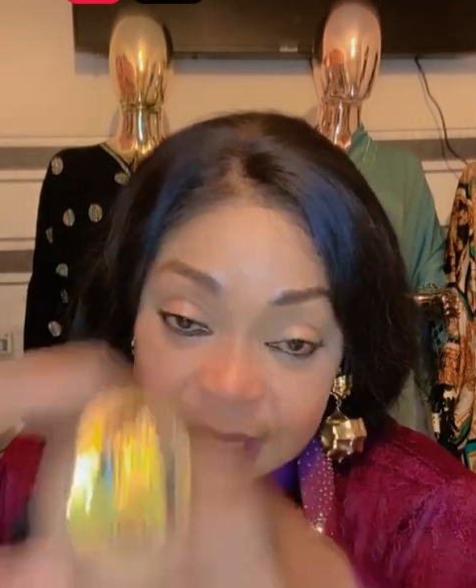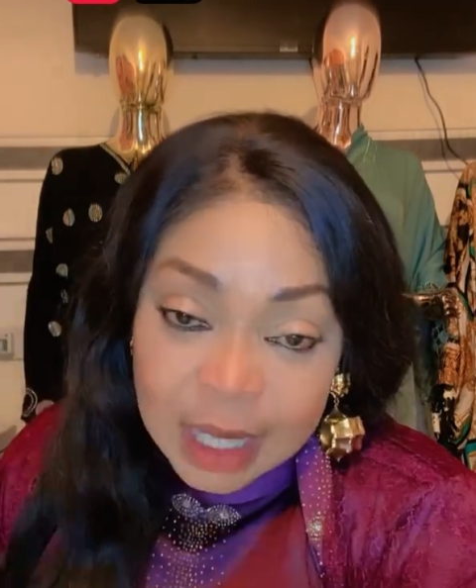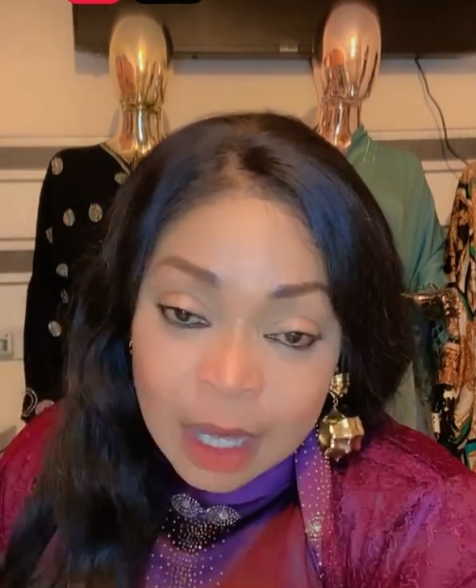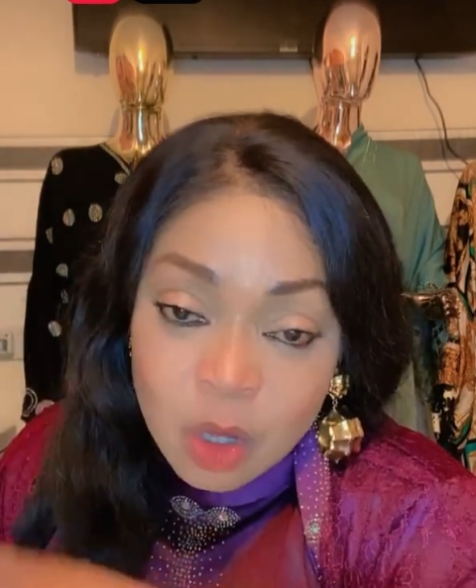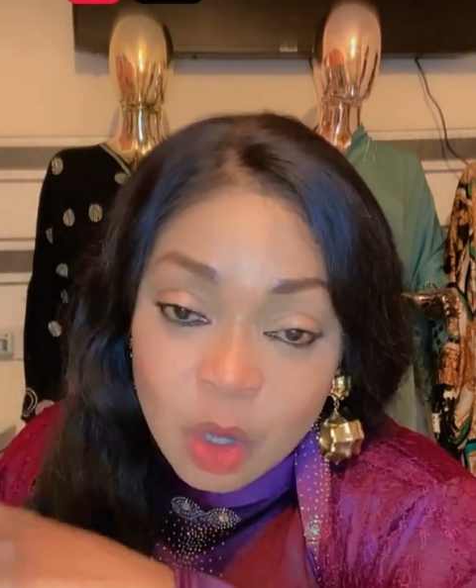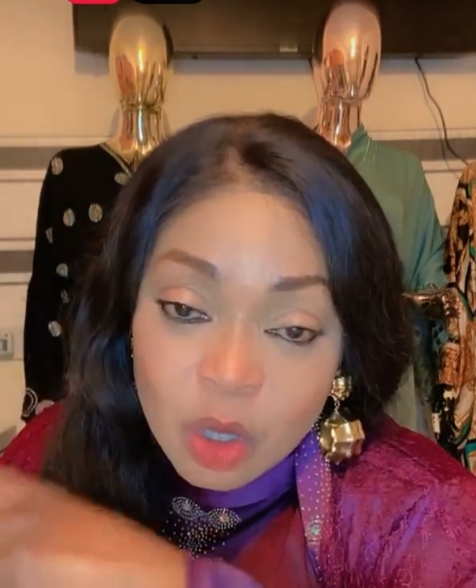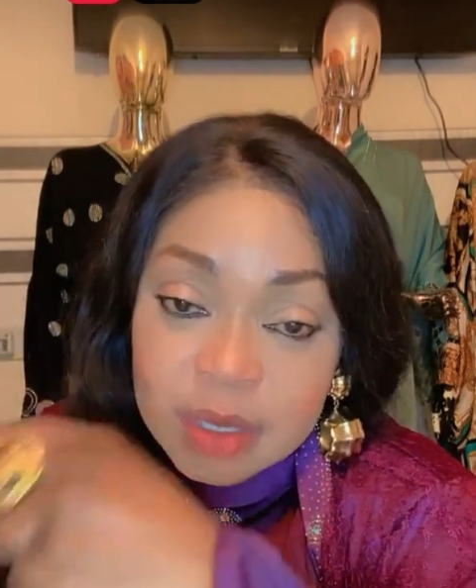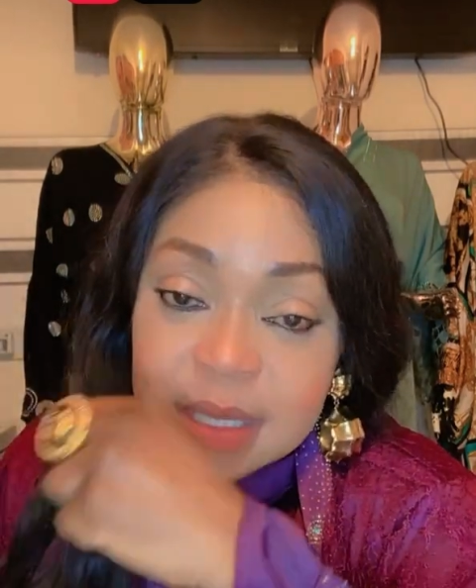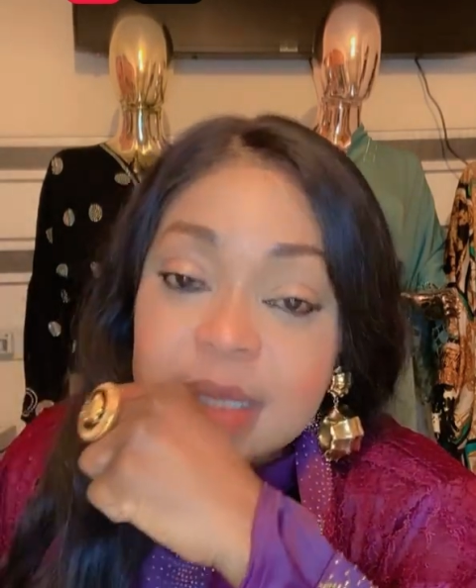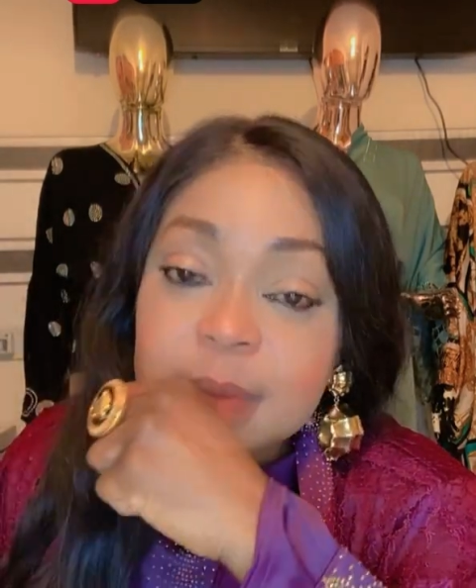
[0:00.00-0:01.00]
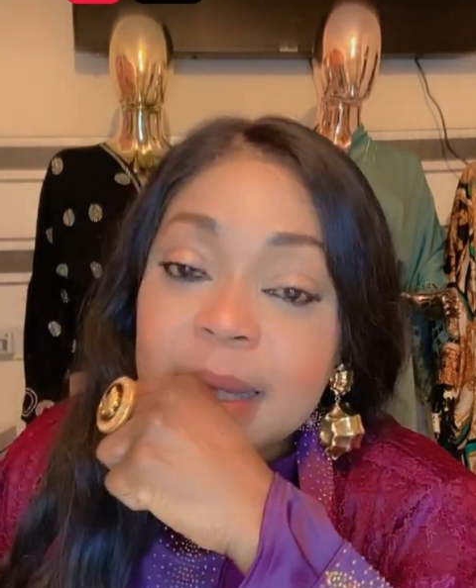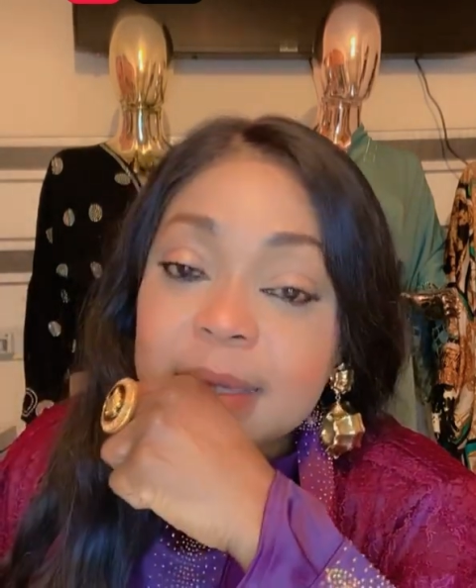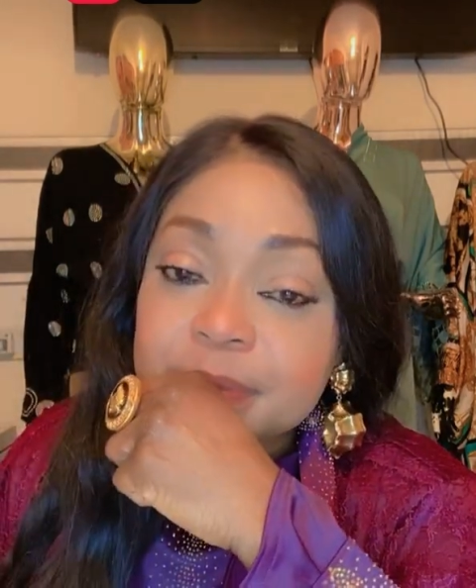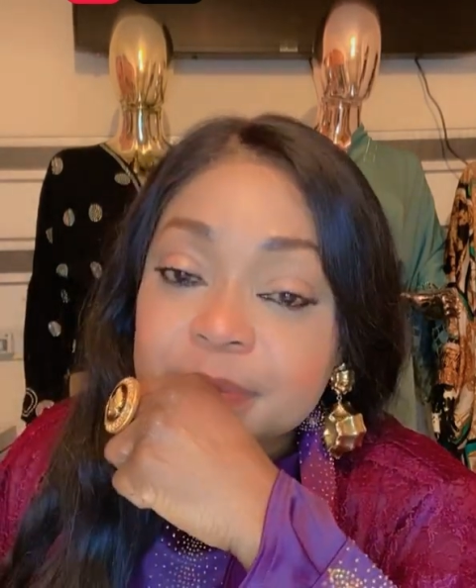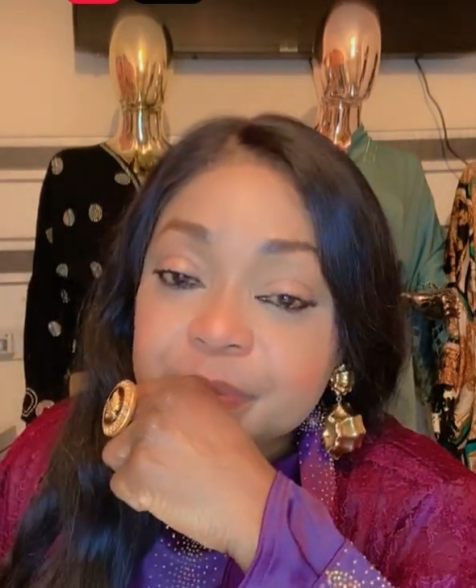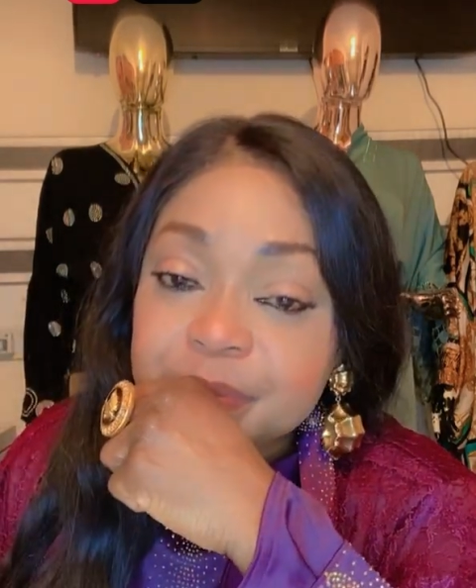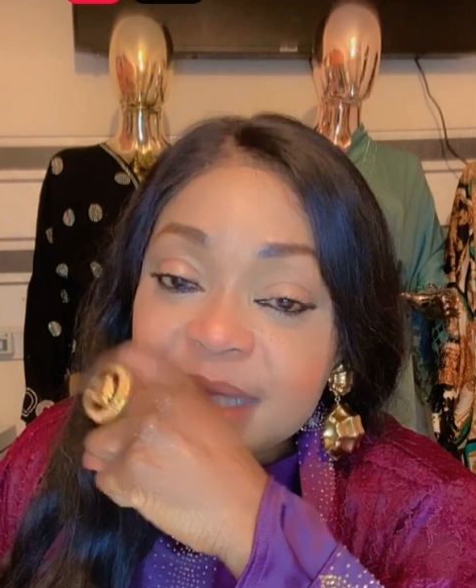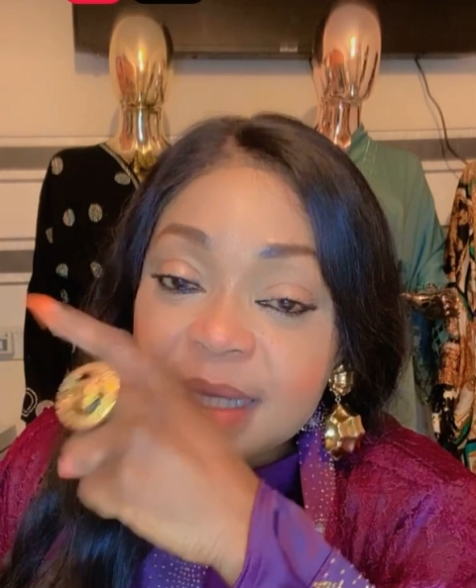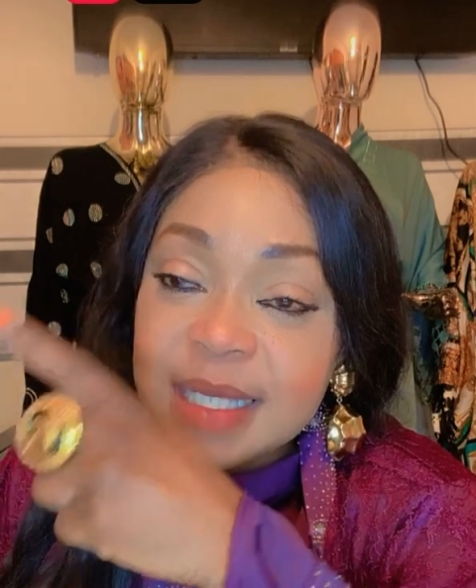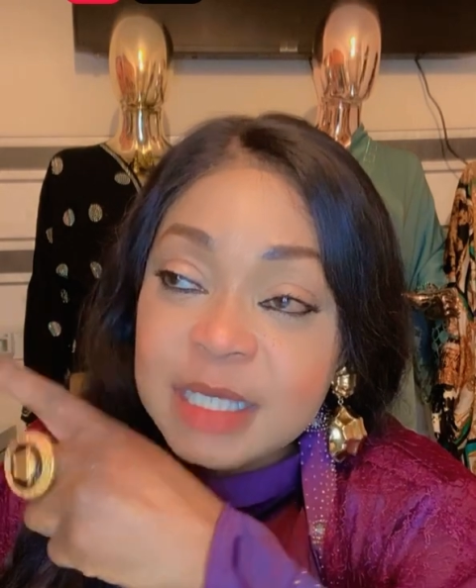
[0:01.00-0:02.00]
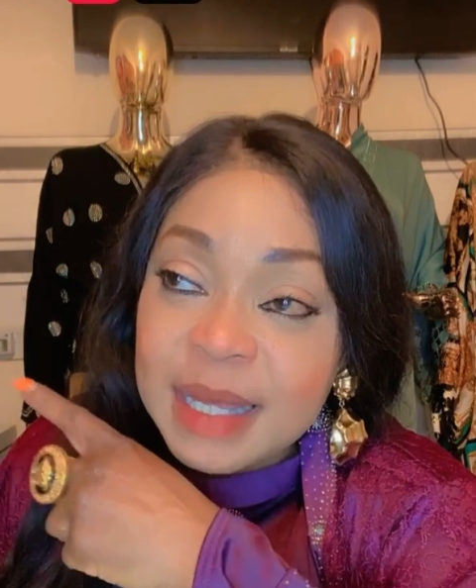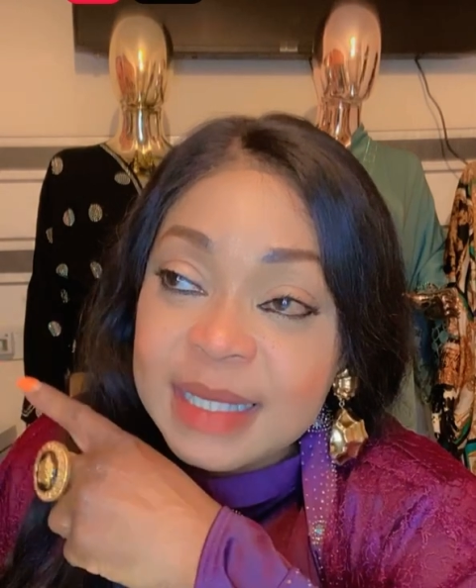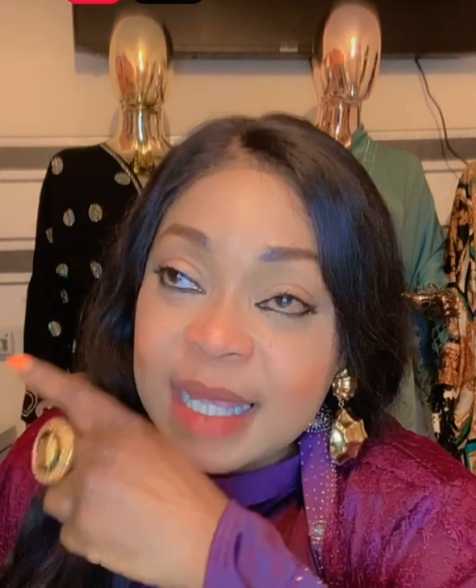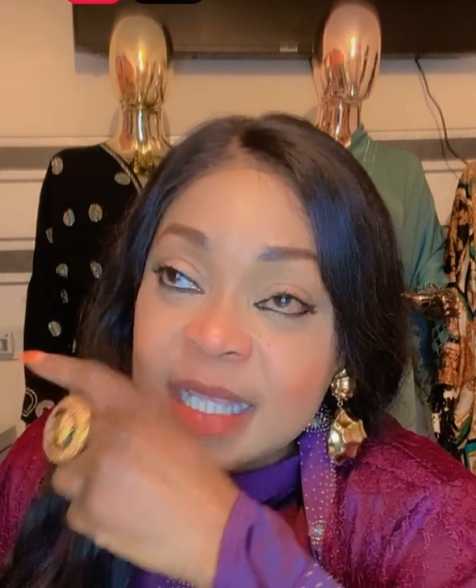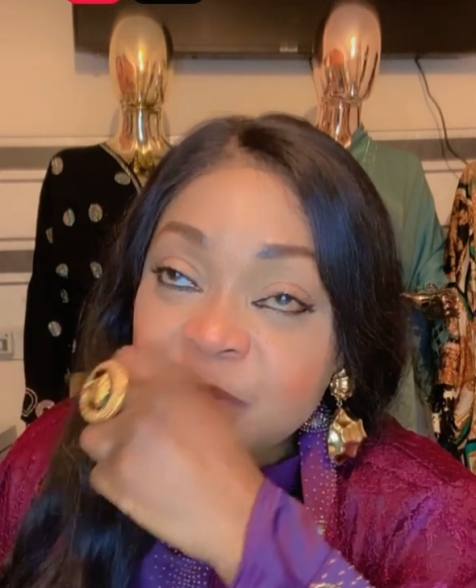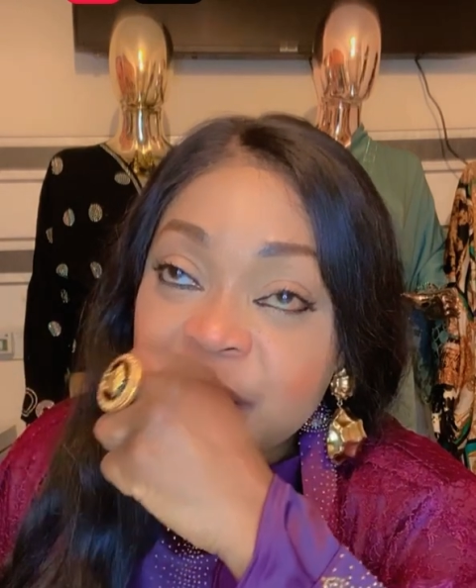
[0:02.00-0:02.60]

He now called this man that